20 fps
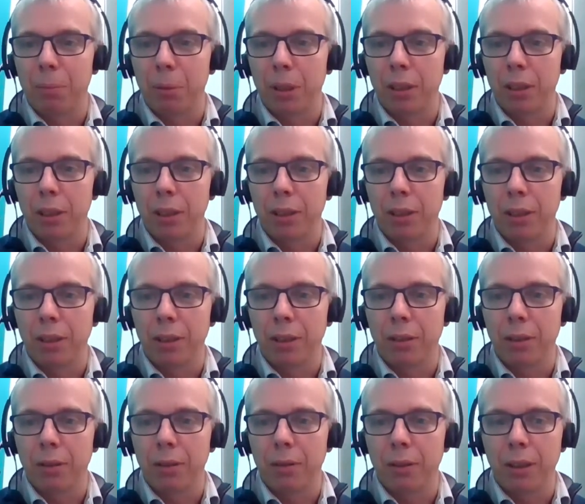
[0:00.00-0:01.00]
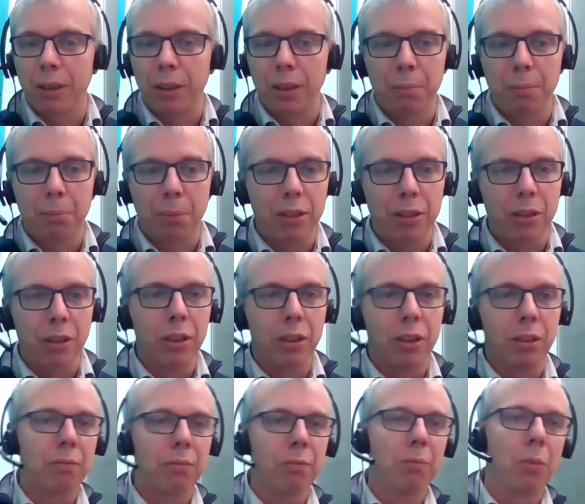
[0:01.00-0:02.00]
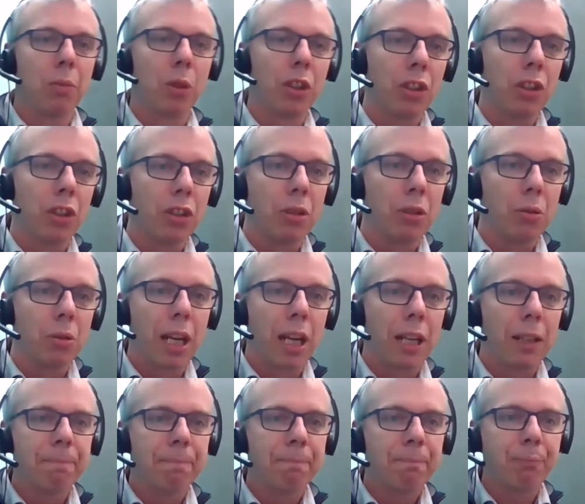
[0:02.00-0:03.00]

but based on what the other two said.